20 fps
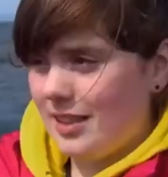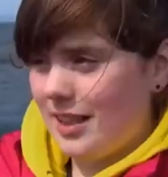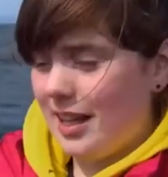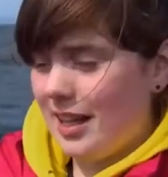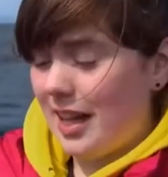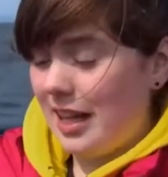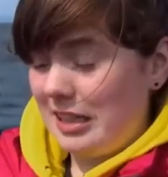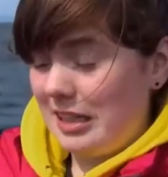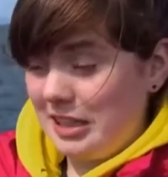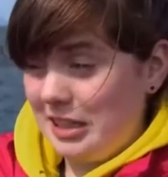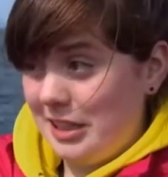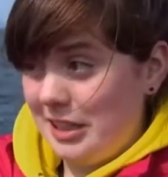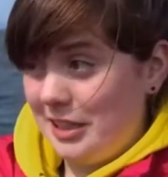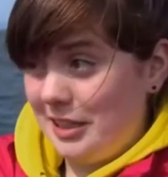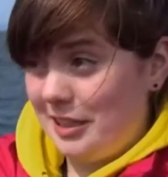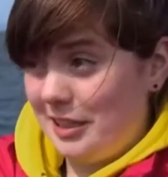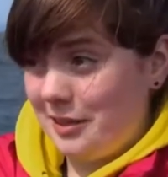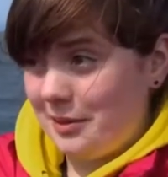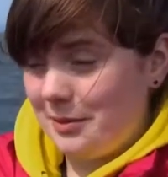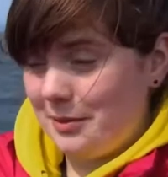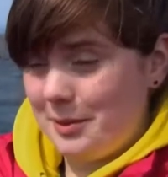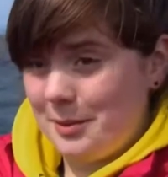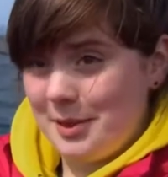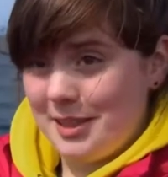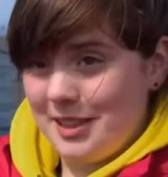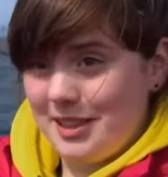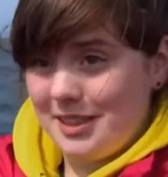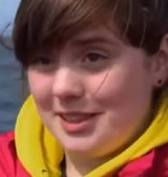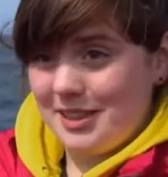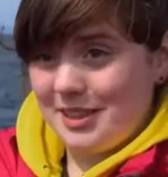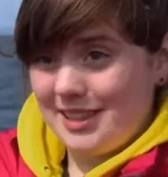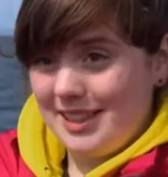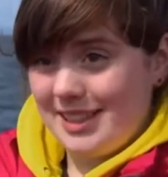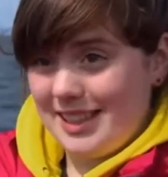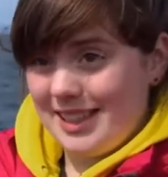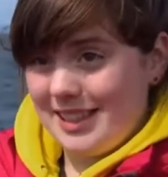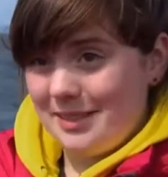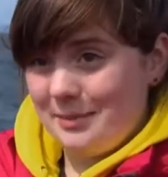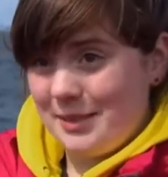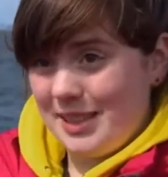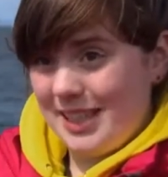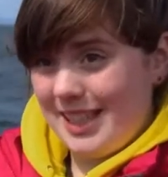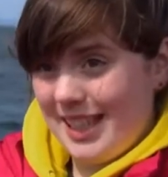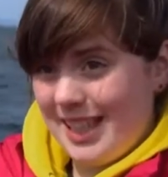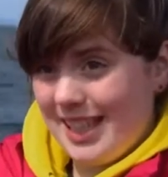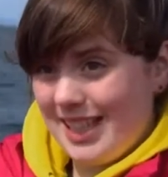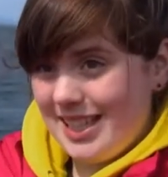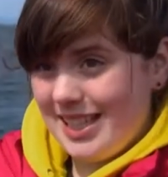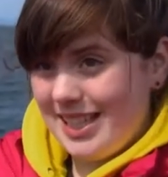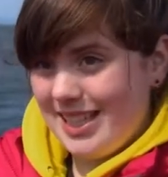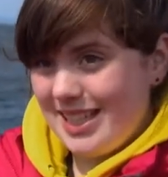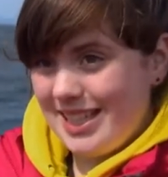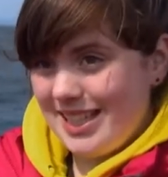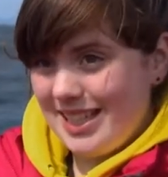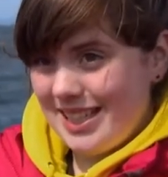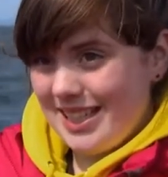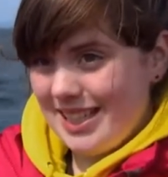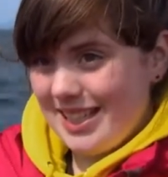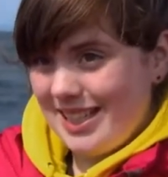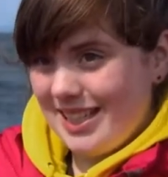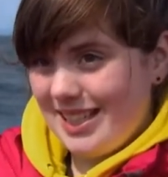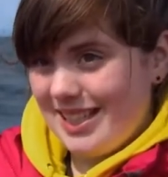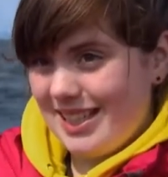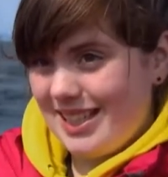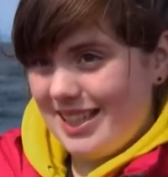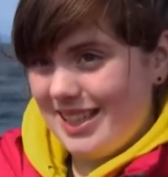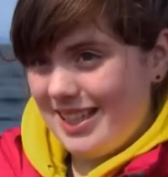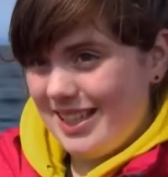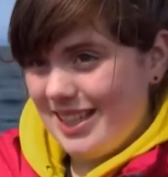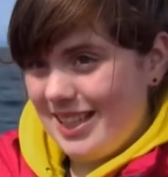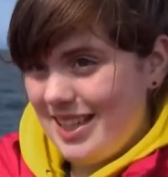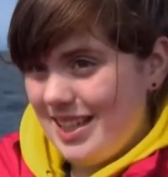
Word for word: I actually thought we weren't going to see them in the end, hmm.